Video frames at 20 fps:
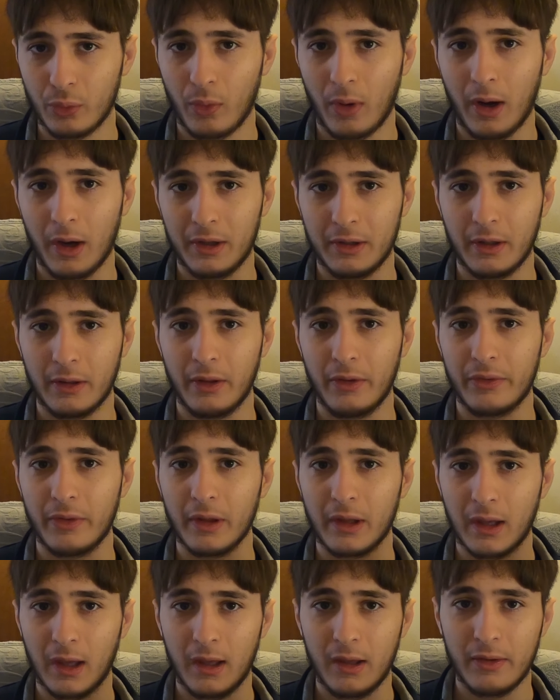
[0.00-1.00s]
why that is
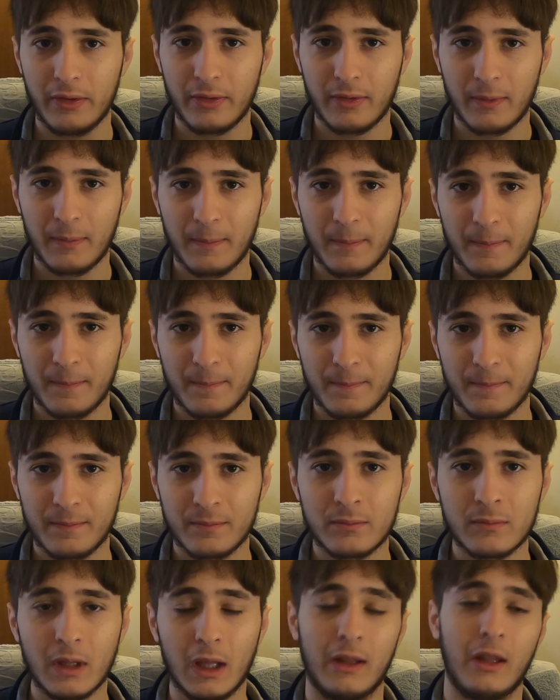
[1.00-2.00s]
the case,
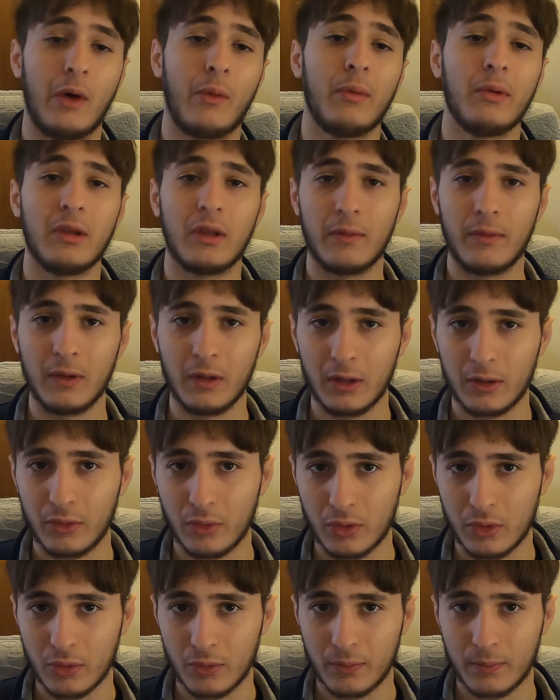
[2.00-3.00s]
and now I'm giving it
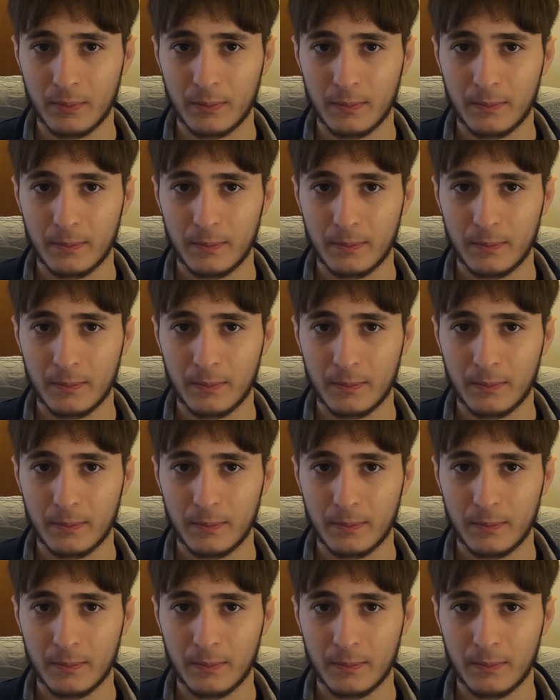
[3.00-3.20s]
to you.